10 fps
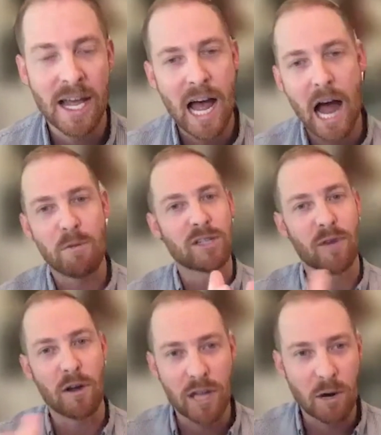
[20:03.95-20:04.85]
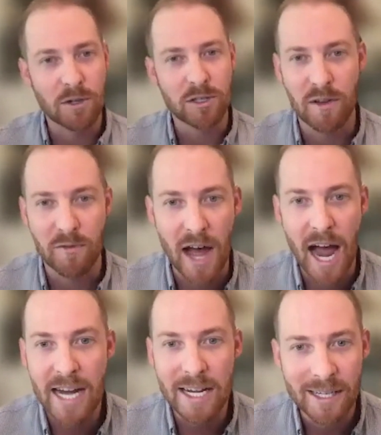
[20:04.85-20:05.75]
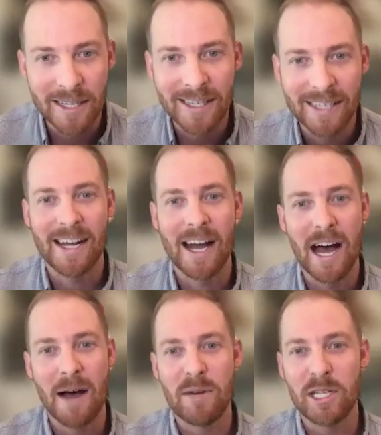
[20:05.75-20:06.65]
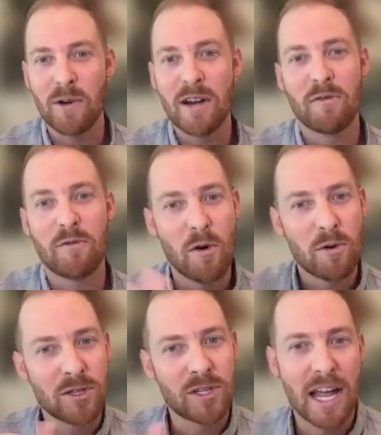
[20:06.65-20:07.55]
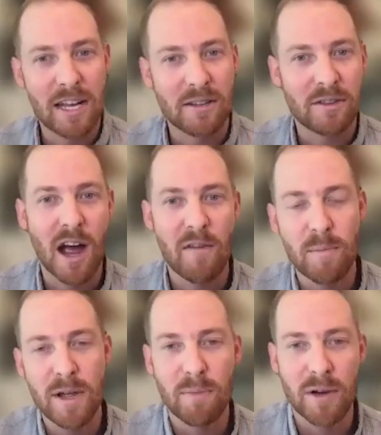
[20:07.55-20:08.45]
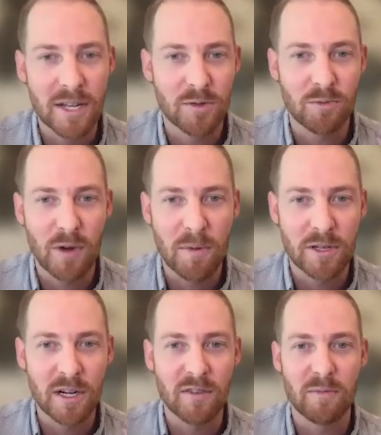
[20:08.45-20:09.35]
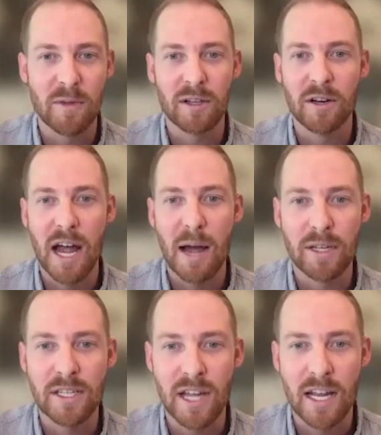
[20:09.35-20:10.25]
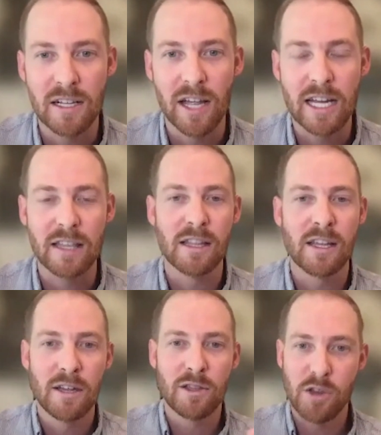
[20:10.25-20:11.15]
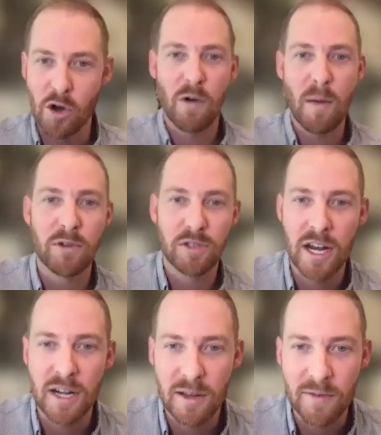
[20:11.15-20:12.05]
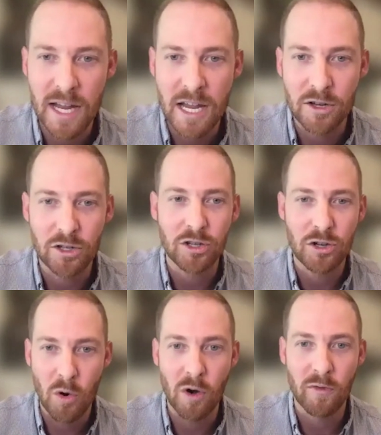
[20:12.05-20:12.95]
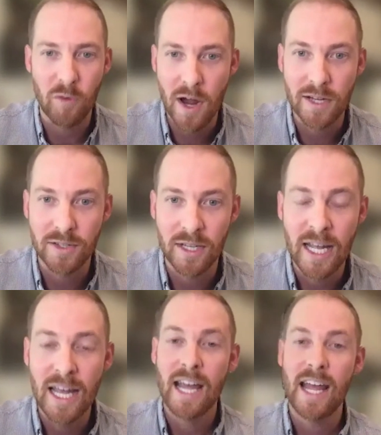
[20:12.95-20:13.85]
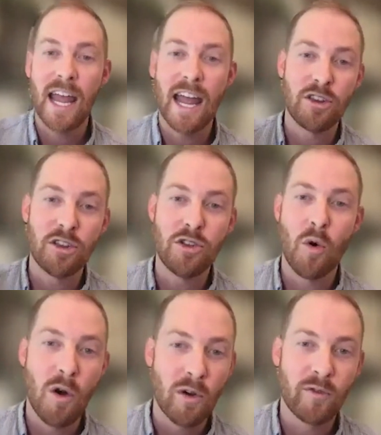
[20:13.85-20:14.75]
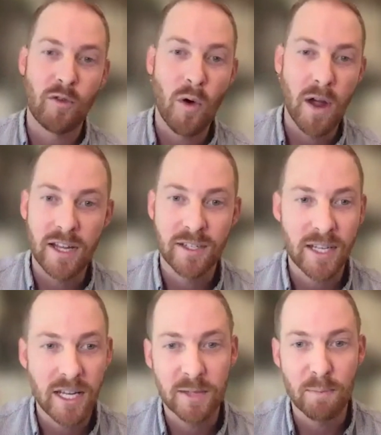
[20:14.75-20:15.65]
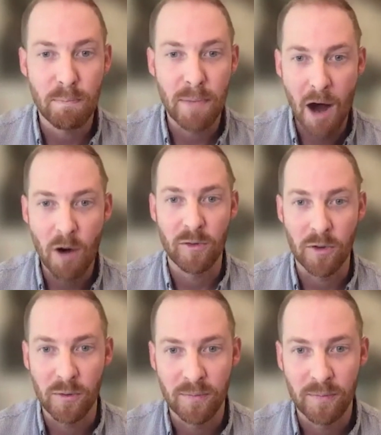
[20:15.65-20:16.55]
I always felt there was a divide between folks and government, but as Representative Miller aptly stated, like, your representative is your voice, and your voice is powerful,